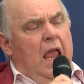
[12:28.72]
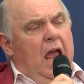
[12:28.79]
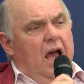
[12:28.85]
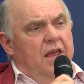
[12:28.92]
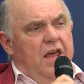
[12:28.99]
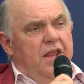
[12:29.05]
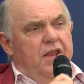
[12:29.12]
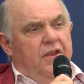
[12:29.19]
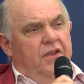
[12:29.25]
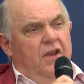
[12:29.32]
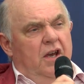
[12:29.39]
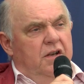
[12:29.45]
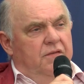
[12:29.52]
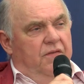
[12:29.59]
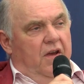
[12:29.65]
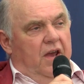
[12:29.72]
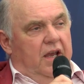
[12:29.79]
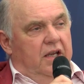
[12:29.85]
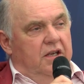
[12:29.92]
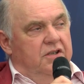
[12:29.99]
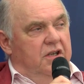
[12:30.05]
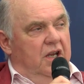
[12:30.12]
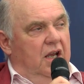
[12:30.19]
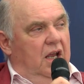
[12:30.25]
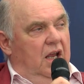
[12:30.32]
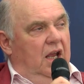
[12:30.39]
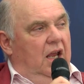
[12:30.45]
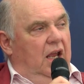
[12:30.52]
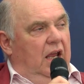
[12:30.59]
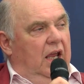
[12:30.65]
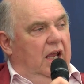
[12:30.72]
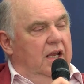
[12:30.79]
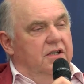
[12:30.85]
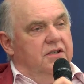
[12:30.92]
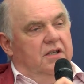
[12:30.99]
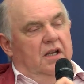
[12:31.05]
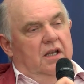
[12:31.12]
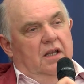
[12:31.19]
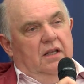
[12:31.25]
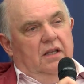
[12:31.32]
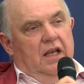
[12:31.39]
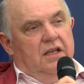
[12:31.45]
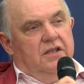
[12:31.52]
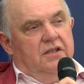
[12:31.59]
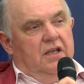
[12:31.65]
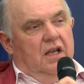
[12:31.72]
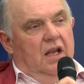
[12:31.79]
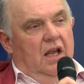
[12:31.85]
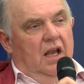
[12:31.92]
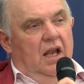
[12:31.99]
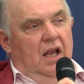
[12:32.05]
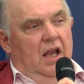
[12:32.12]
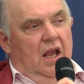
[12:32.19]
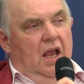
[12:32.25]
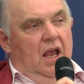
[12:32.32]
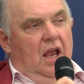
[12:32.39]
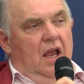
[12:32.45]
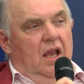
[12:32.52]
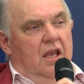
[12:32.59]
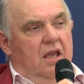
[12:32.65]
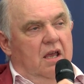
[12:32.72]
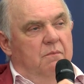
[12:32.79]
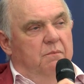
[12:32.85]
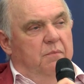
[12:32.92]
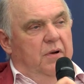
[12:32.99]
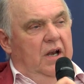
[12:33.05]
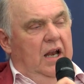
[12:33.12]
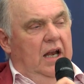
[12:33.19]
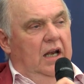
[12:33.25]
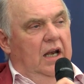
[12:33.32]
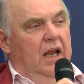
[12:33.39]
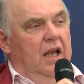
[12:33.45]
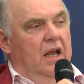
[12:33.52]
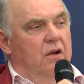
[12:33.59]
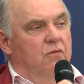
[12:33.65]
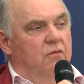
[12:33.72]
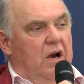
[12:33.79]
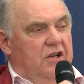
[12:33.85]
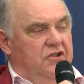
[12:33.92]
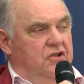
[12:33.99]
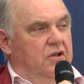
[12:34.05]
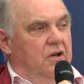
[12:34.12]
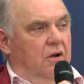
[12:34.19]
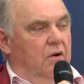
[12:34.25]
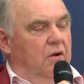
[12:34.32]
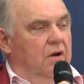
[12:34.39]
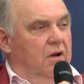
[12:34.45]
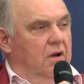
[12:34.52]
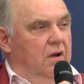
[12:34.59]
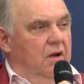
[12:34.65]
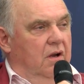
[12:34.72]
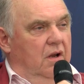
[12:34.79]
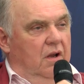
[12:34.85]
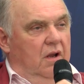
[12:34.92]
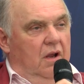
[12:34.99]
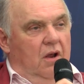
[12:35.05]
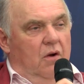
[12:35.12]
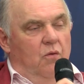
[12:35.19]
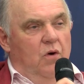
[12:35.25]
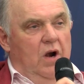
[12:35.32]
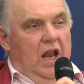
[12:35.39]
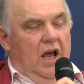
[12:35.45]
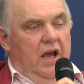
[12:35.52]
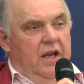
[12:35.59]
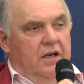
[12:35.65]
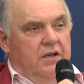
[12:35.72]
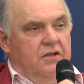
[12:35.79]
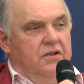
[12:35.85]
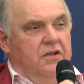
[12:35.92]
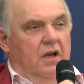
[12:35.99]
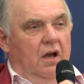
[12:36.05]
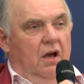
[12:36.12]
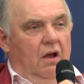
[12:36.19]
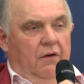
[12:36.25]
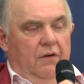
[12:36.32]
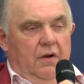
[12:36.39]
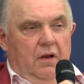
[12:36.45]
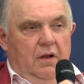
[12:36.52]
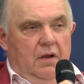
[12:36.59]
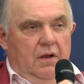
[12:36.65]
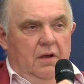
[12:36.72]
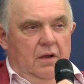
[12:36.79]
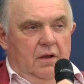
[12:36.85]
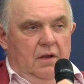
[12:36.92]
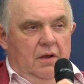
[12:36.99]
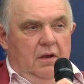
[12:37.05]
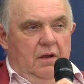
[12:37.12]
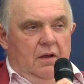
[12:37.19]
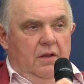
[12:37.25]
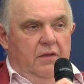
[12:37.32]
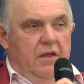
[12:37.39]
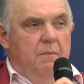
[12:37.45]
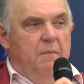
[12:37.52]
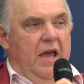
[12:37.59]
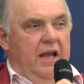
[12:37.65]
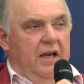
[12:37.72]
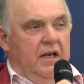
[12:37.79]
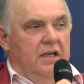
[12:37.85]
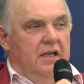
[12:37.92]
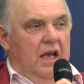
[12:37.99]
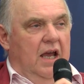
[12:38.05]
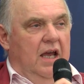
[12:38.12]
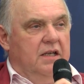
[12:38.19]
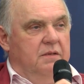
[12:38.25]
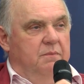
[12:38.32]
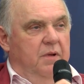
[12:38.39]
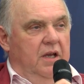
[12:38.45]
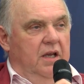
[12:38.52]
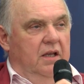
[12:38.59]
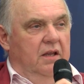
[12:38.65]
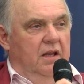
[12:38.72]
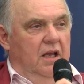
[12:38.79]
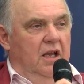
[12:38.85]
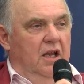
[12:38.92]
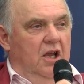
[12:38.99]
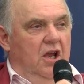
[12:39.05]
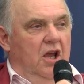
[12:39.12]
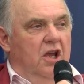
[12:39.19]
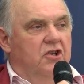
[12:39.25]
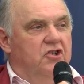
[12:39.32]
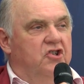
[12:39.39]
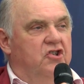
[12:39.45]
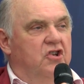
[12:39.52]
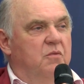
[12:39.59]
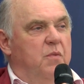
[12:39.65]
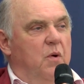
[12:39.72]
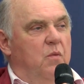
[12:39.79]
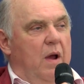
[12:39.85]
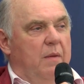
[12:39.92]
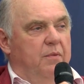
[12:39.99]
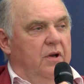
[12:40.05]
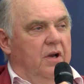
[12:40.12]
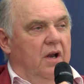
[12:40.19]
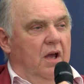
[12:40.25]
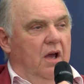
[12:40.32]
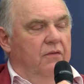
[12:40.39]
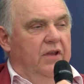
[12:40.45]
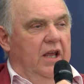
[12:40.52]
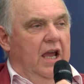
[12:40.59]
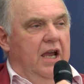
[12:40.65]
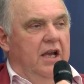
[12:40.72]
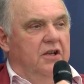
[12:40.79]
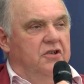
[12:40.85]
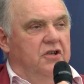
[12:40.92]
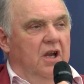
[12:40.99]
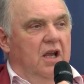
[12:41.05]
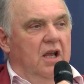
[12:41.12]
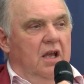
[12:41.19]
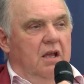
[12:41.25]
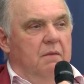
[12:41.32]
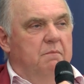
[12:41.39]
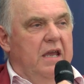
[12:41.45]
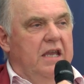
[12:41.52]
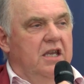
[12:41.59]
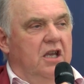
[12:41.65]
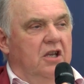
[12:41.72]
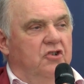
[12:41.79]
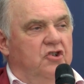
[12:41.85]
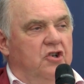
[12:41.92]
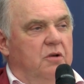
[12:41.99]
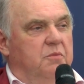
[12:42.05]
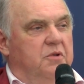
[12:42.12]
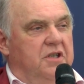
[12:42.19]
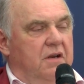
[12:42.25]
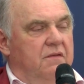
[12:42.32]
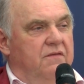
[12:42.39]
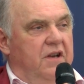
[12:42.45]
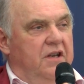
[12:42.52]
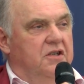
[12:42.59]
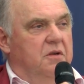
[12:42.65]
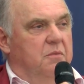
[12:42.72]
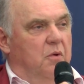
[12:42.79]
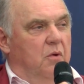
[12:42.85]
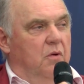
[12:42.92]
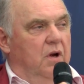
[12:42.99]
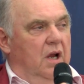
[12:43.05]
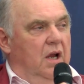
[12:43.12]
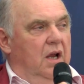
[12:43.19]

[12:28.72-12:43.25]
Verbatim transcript: And then the third phase is this completely irrational reliance on the bayonet as being the super weapon of the age, making troops invincible